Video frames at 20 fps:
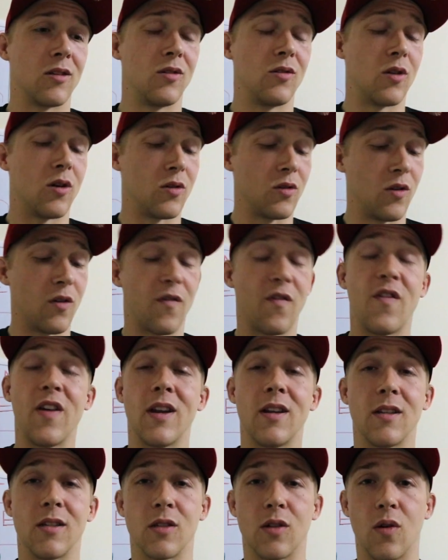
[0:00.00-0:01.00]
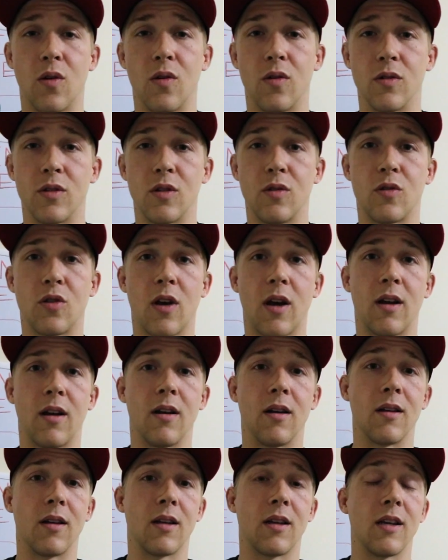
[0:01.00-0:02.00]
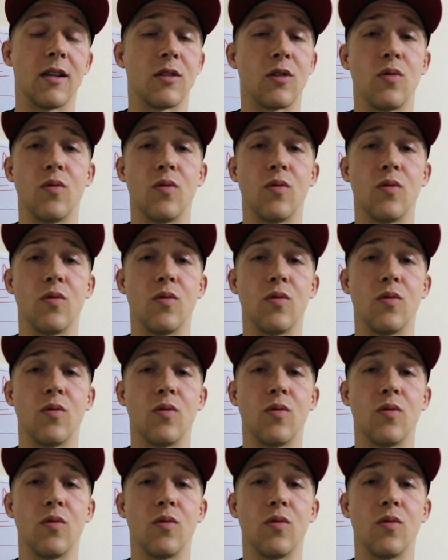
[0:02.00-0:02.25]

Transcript: you know, your fitness goals, you trying to get